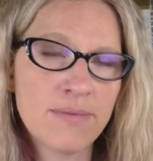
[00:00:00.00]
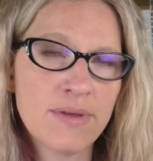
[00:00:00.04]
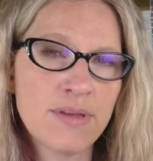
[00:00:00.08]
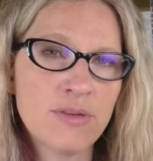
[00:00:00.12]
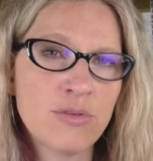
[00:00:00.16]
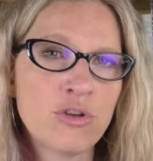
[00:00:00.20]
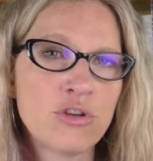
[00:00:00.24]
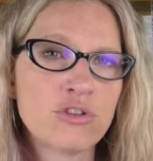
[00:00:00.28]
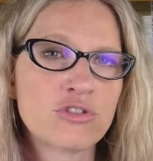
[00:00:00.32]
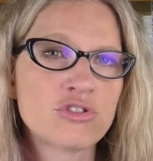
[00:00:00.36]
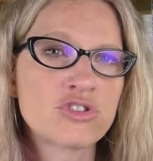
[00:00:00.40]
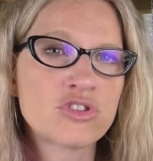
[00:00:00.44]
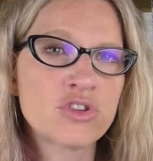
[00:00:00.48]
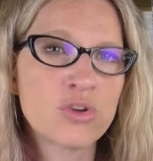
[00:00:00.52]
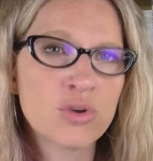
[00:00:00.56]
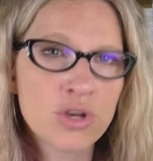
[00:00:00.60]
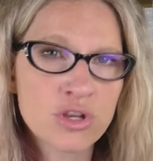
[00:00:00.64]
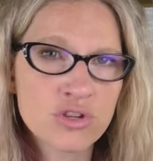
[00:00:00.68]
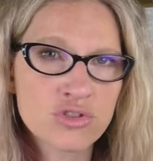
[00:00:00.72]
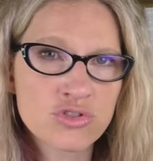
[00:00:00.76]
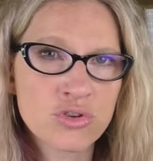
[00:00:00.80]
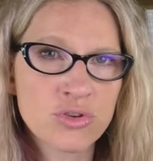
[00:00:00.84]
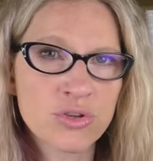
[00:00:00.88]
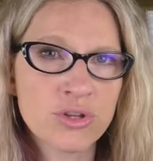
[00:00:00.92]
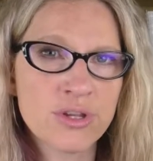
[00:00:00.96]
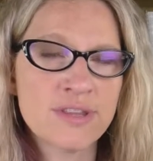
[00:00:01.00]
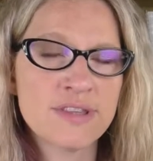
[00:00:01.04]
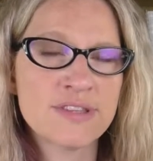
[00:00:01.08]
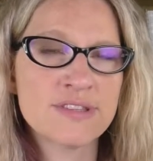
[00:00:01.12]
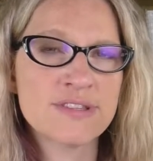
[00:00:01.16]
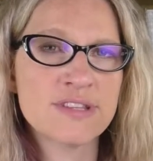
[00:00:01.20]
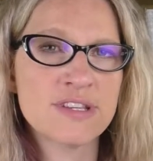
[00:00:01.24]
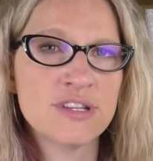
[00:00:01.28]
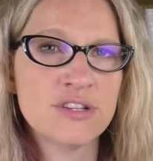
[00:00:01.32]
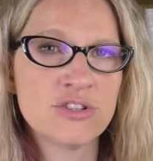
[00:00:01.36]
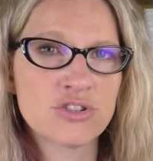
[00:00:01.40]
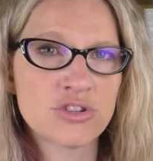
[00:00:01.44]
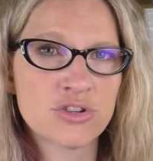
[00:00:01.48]
you're still controlling the
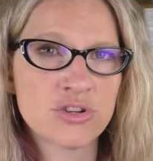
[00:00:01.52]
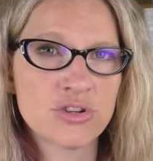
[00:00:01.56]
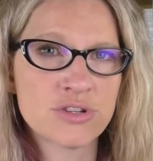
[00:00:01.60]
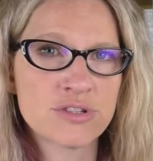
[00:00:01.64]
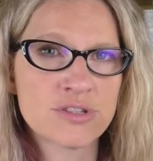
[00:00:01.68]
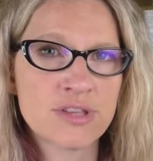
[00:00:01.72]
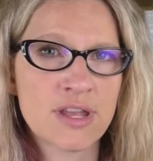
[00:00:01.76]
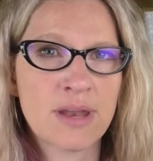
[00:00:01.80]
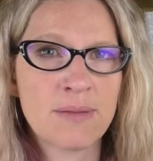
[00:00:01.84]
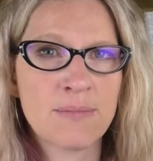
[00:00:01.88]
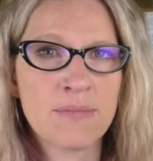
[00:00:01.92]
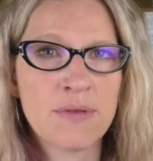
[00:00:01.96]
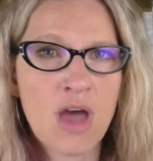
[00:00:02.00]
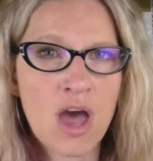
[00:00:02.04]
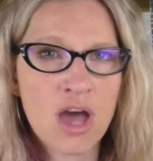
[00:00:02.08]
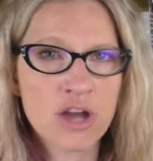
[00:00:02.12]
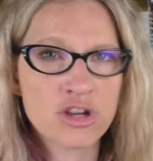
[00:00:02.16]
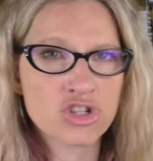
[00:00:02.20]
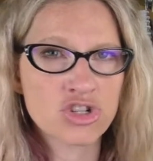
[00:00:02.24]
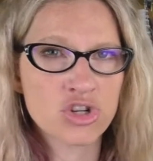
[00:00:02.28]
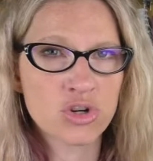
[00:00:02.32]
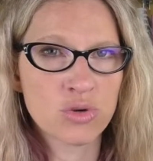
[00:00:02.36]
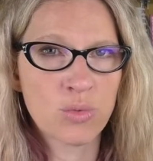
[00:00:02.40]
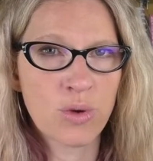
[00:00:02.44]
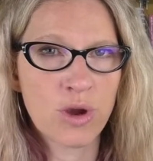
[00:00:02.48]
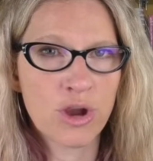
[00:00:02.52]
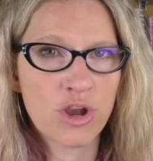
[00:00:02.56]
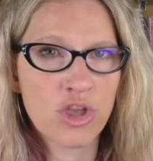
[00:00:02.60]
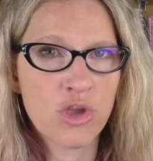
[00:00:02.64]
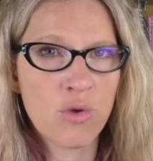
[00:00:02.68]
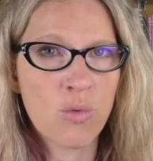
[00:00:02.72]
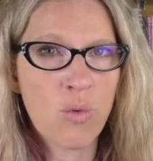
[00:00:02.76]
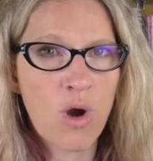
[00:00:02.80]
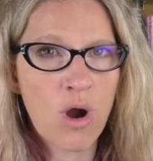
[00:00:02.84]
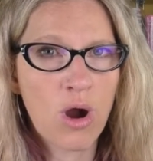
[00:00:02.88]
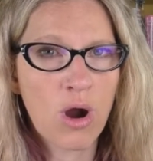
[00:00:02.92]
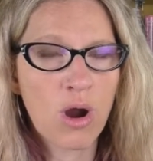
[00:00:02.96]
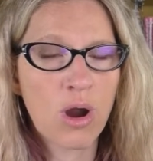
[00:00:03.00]
seizures. And I'm not sure where
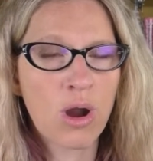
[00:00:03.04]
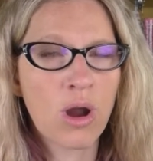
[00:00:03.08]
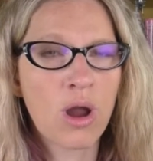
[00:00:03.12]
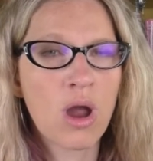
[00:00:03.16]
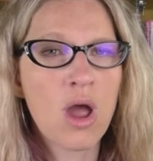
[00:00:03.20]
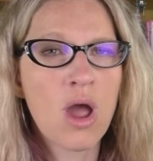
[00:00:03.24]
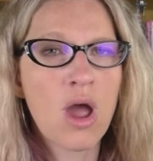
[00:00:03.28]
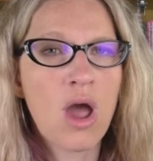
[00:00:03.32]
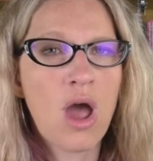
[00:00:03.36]
you are